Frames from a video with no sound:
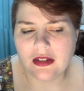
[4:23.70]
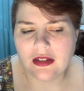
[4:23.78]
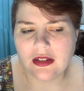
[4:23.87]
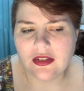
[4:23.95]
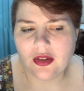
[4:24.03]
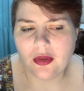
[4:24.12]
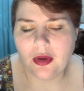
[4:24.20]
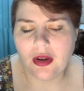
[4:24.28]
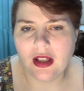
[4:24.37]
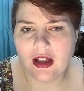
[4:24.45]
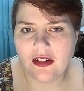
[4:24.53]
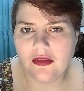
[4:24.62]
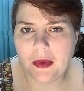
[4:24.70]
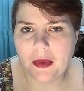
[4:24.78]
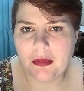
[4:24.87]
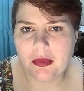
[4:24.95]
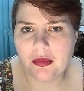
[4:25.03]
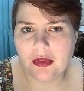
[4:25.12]
so a lot of
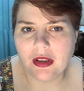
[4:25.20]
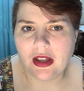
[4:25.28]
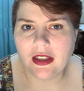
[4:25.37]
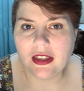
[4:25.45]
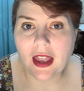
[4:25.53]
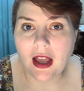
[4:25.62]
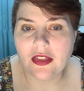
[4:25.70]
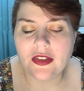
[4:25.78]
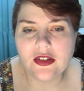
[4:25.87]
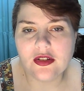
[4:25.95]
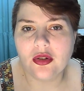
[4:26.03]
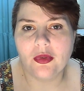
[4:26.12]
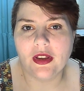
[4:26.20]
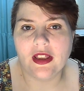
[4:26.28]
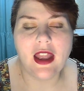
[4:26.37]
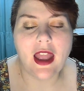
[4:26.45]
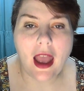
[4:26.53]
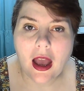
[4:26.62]
people were like, yeah, and this could
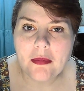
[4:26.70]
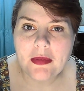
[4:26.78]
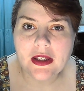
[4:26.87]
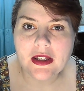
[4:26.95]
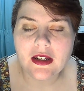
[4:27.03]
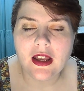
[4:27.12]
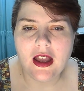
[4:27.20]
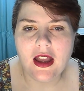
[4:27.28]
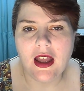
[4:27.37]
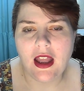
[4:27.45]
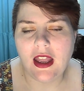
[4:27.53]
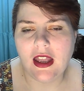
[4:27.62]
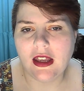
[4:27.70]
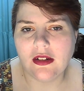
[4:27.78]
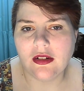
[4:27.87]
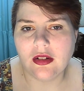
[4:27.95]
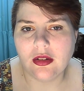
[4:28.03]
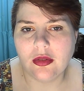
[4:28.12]
really happen,
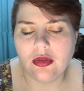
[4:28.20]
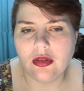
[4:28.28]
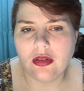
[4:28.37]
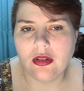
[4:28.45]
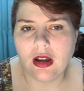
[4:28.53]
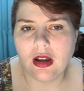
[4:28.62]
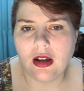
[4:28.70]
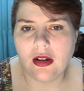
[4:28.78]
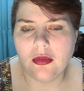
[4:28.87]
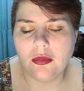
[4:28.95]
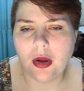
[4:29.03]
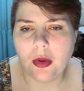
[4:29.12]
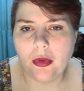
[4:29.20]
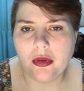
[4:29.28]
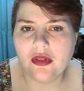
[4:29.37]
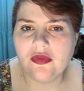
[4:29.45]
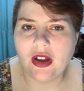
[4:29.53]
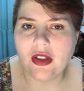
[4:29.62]
and I wonder
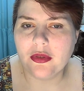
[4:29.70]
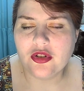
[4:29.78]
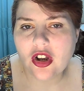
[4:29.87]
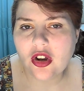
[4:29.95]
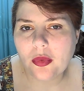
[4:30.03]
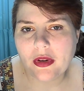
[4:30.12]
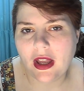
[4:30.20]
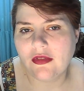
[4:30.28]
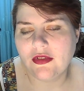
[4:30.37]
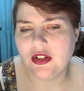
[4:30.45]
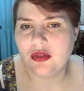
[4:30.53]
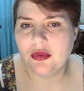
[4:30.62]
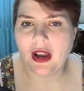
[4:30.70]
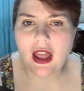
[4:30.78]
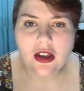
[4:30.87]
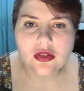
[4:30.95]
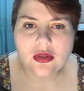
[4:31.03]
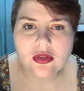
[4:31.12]
if Father Joe would have to do an
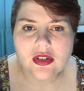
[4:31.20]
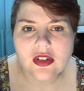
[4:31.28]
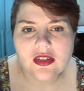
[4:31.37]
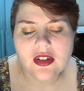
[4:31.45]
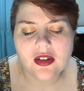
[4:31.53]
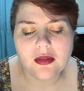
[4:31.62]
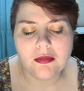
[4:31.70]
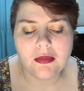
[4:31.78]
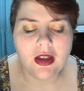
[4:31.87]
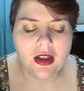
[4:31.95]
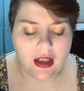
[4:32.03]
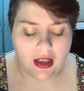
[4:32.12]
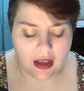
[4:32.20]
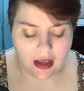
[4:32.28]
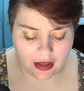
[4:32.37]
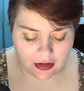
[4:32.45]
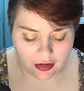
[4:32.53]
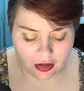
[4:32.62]
exorcism,
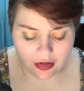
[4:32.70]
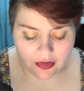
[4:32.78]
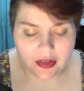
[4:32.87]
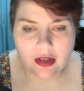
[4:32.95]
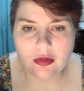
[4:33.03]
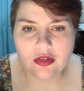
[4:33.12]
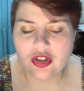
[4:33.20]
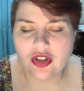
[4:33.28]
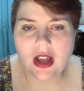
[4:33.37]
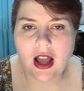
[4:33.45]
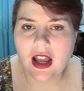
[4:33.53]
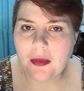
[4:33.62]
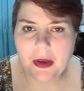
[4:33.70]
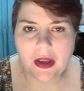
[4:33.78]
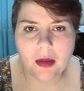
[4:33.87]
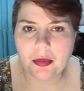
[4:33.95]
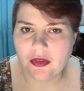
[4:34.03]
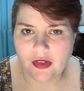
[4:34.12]
and all, and just hyping
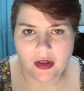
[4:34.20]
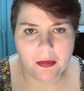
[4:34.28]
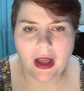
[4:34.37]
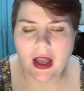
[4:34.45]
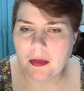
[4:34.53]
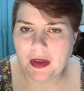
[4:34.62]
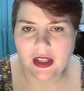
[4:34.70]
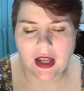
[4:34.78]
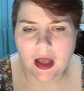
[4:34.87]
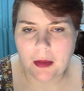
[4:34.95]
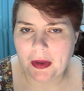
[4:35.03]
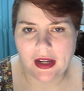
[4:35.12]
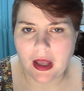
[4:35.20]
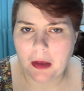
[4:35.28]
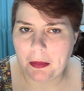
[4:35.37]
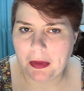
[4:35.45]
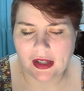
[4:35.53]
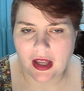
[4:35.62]
up the film, hyping
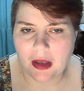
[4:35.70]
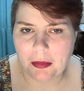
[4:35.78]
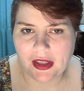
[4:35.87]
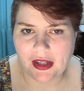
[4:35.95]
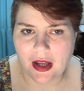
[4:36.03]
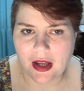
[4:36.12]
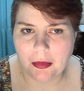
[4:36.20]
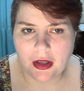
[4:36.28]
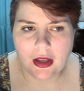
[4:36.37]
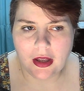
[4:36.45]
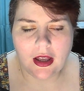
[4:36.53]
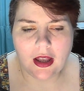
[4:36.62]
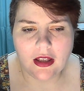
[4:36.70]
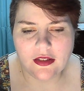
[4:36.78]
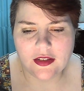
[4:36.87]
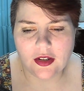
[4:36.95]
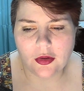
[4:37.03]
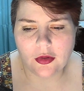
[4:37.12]
it up. And
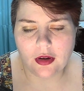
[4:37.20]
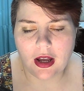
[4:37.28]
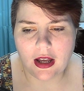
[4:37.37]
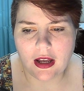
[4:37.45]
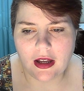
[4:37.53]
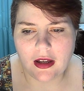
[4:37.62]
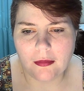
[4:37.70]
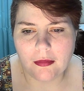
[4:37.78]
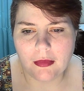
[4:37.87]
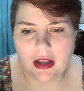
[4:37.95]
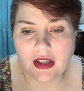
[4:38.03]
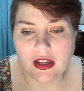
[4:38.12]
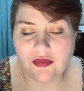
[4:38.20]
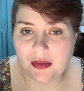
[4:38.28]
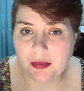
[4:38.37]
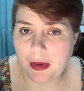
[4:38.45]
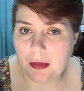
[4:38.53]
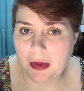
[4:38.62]
so I
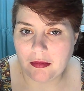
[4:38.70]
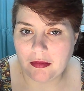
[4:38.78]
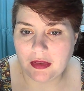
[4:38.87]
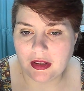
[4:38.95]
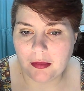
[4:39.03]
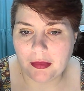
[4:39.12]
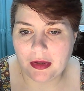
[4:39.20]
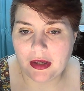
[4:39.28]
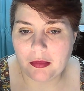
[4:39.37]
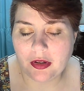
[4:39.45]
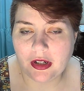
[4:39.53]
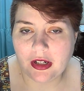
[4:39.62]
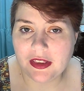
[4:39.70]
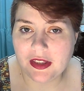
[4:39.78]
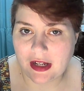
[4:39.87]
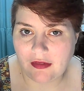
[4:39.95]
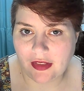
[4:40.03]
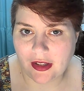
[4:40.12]
convinced my mom to let me put it on the
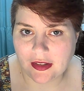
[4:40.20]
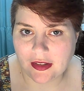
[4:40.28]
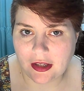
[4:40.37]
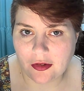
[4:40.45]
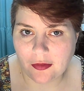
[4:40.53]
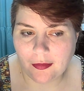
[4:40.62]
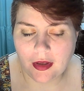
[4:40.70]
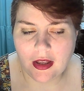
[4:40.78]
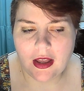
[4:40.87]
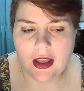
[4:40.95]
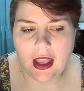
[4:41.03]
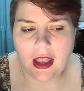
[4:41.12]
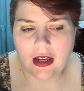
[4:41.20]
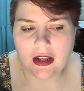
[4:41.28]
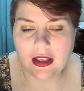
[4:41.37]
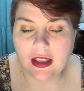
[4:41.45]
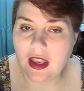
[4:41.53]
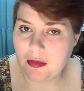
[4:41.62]
Netflix queue, and
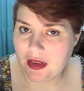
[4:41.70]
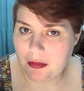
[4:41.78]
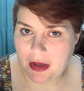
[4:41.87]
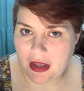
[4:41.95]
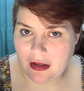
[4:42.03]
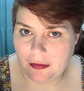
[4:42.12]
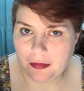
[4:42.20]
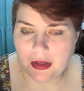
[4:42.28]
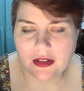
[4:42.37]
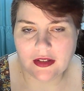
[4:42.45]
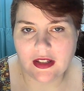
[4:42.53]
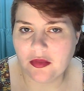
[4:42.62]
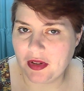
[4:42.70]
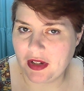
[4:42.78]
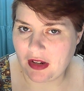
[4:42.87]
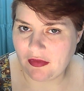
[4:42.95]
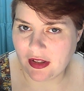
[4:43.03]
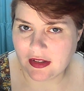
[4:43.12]
it came in the mail, because that's what
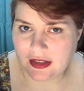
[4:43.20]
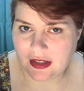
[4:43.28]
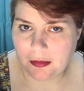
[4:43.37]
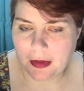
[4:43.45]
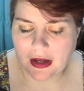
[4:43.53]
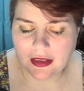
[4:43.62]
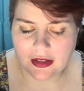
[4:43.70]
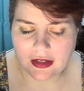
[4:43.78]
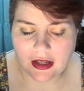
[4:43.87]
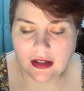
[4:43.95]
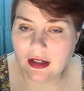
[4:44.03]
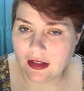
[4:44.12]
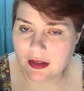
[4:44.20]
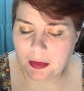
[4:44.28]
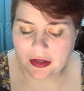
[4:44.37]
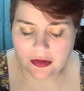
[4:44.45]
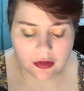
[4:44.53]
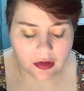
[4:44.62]
Netflix did back in the day, not
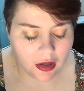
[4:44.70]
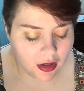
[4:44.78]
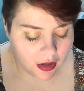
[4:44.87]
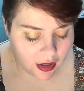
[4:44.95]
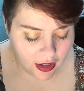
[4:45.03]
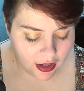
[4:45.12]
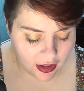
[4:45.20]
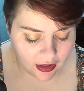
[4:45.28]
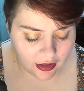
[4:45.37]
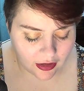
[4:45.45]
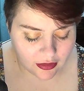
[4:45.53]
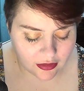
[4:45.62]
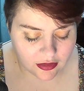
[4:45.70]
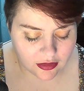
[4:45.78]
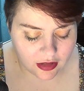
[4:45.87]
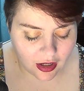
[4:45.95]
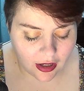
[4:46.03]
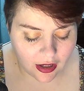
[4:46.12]
sponsored. And
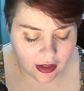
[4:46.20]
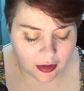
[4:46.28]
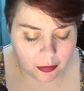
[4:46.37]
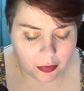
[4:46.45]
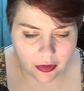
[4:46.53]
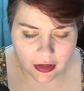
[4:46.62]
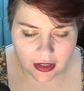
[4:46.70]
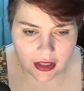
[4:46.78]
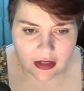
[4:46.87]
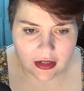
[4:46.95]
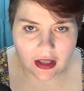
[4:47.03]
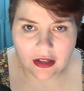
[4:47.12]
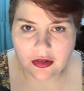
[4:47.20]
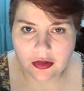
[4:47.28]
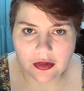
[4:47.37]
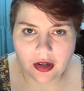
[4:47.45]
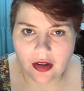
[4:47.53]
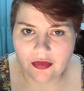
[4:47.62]
I put it in, I
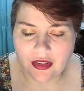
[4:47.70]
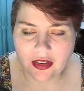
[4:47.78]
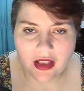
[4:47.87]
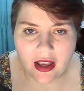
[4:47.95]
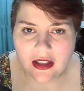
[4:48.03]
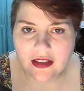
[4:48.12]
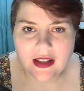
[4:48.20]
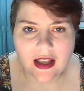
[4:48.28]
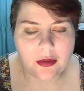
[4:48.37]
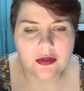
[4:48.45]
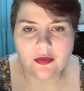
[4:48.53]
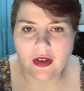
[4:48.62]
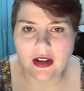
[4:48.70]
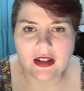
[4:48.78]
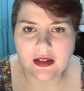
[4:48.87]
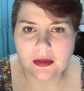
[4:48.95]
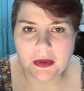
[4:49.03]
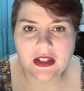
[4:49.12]
turned off the lights, I was ready
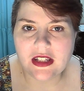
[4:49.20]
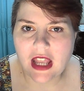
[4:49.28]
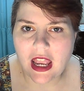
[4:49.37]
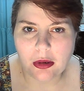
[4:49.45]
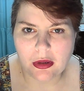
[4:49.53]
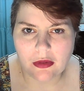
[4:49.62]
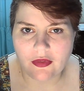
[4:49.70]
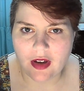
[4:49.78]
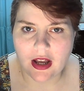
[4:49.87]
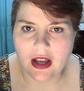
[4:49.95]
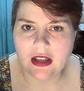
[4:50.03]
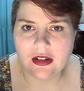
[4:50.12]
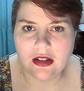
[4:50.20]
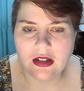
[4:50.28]
to be terrified.